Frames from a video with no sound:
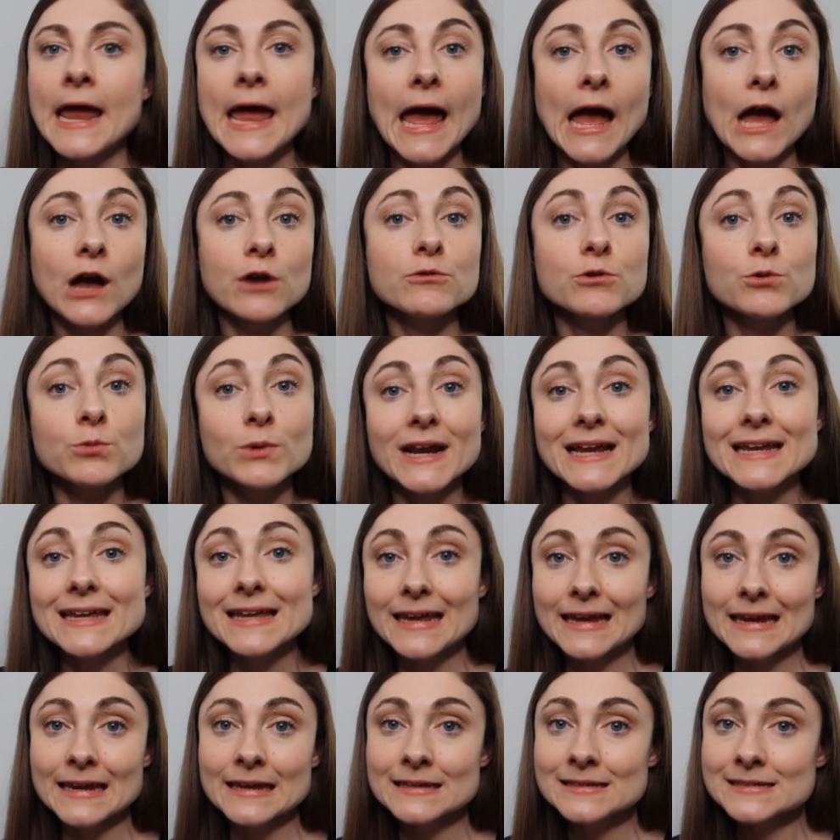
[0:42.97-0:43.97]
However, what I
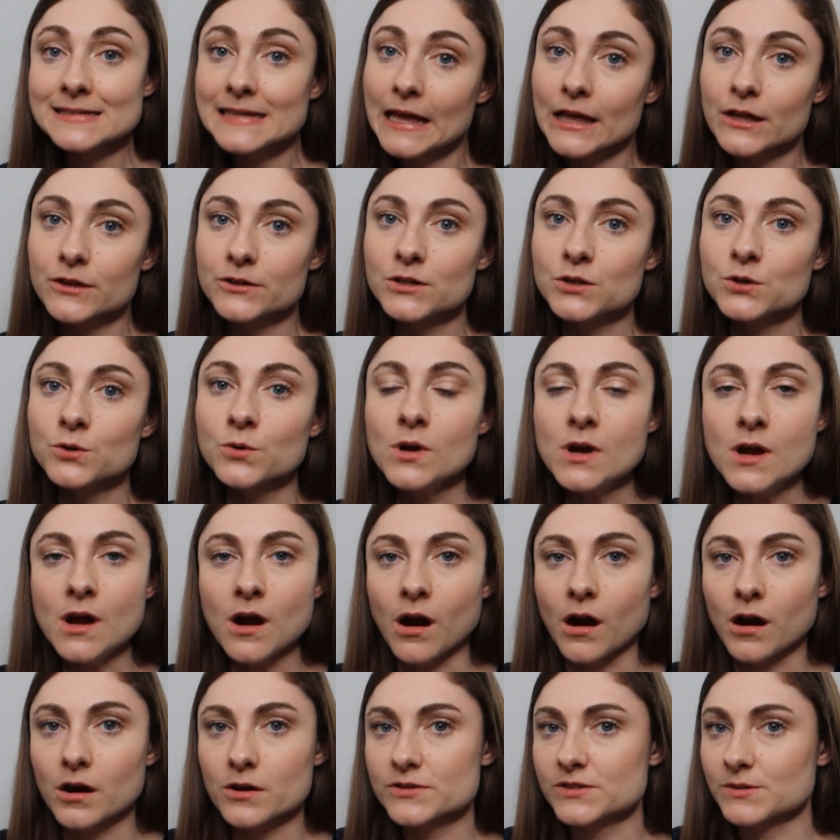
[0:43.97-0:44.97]
can tell you
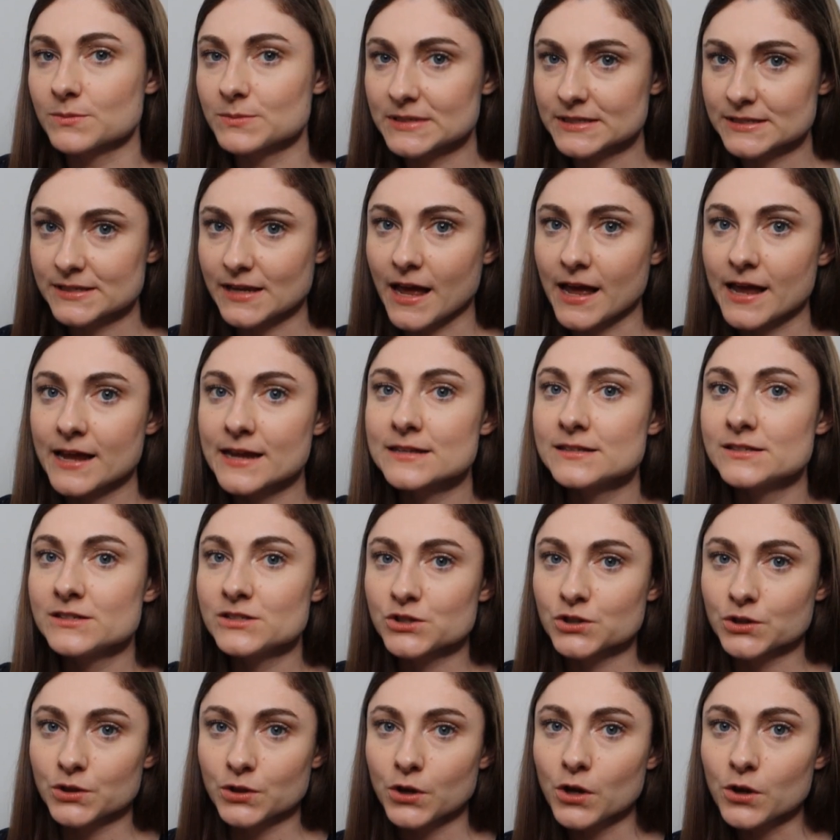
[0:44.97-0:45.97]
are some signs
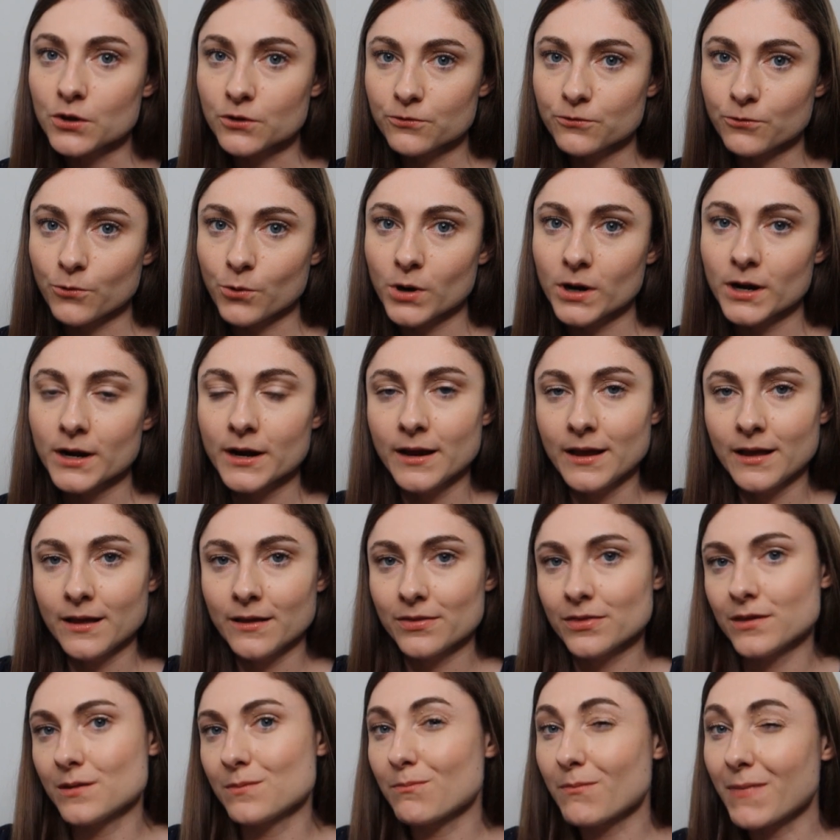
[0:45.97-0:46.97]
to look for
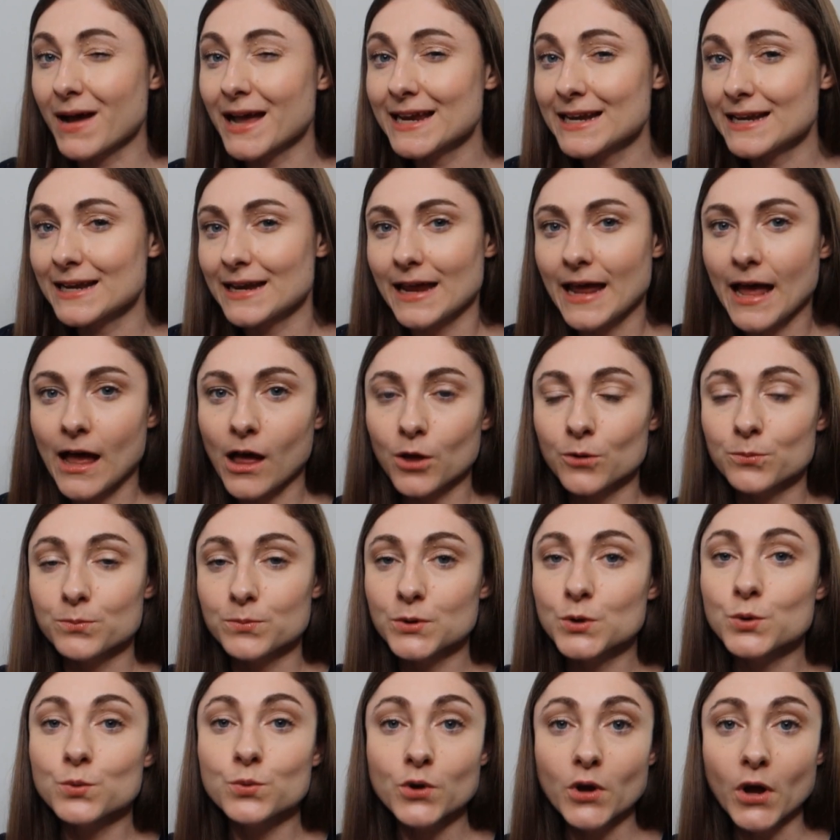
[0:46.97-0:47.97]
that might help
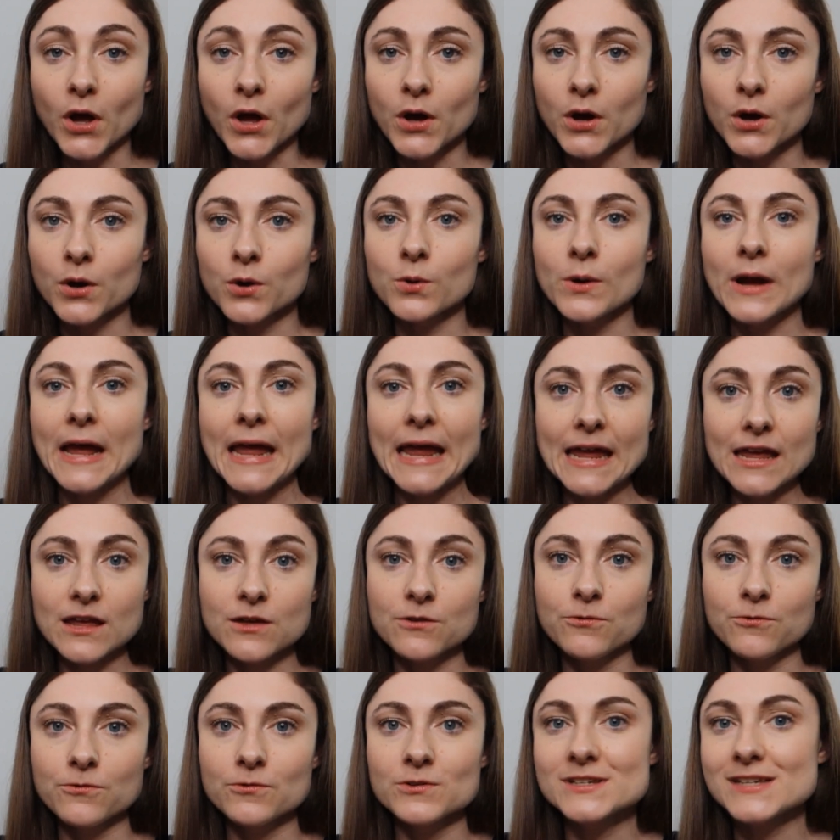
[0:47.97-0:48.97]
you know
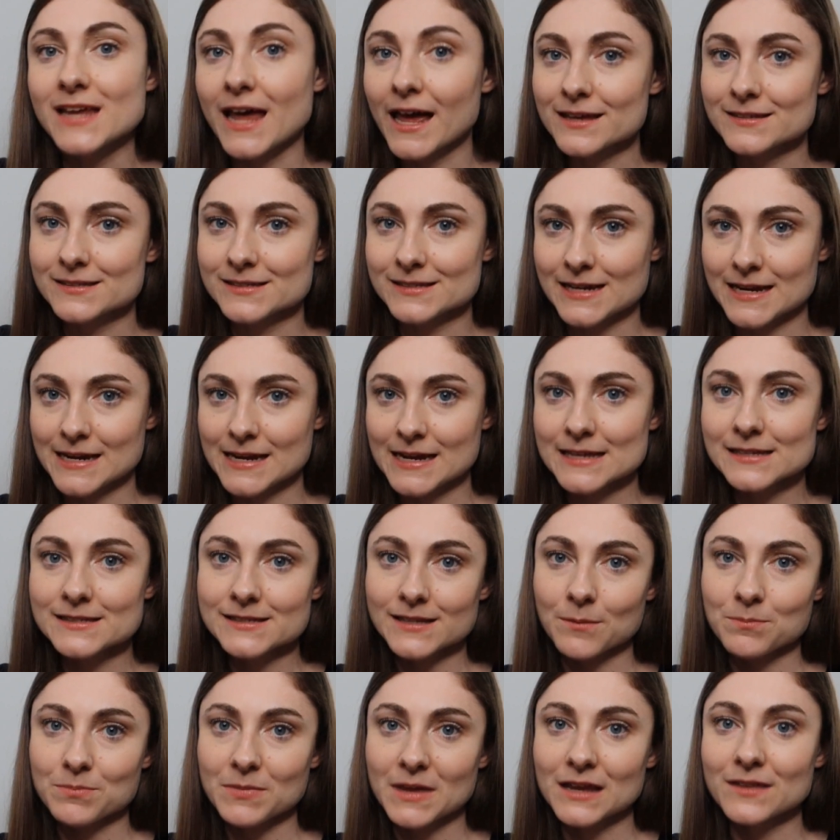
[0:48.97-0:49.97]
if testing is
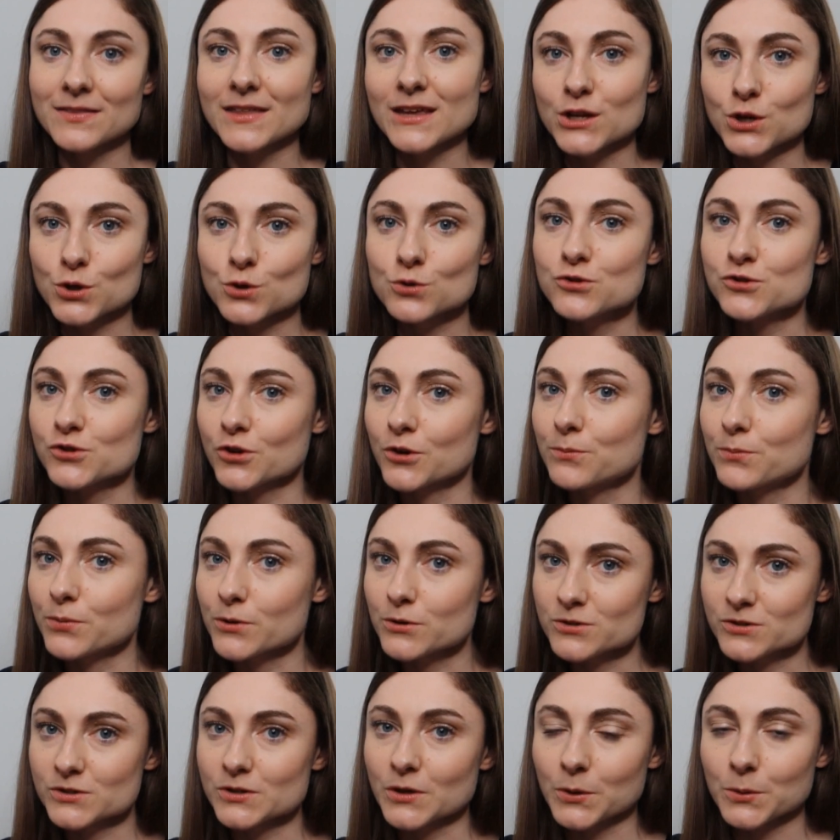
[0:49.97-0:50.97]
something that you should
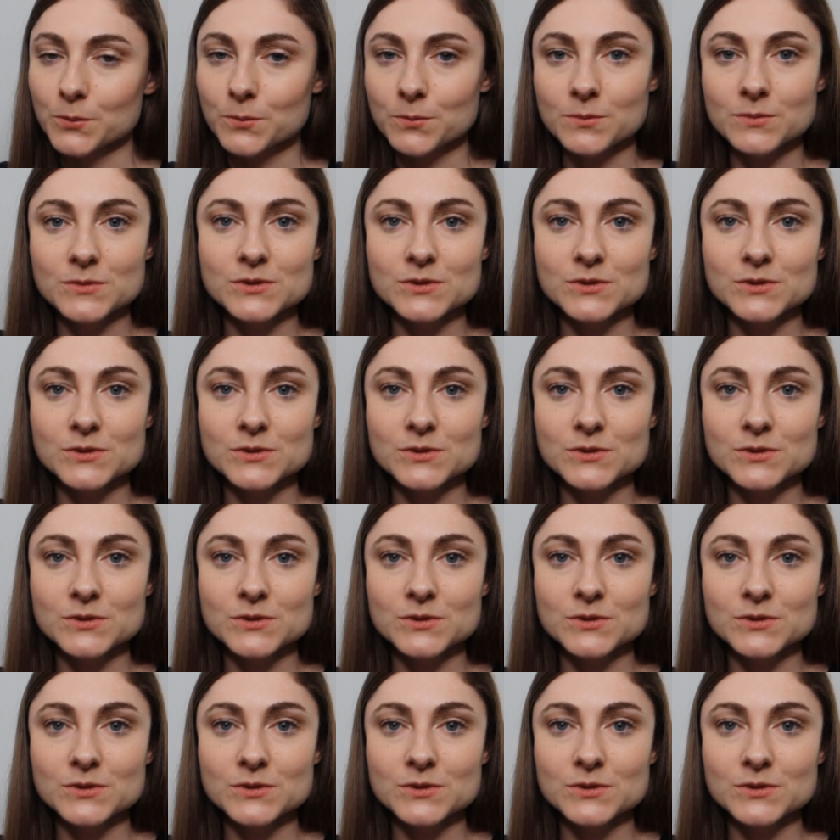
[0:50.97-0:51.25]
pursue.